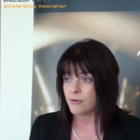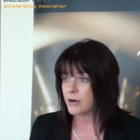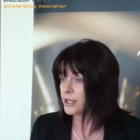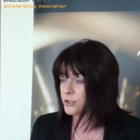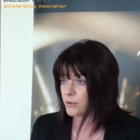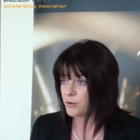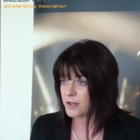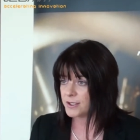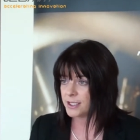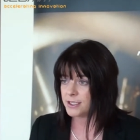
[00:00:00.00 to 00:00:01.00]
right during
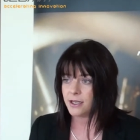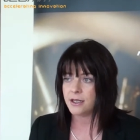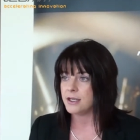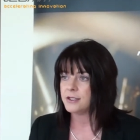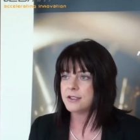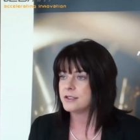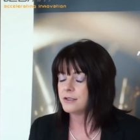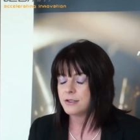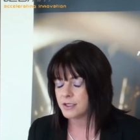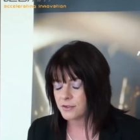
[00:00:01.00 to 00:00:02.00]
processing, it's
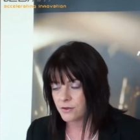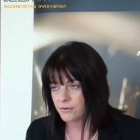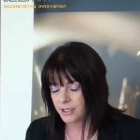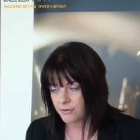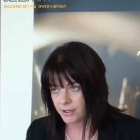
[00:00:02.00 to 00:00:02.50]
just not really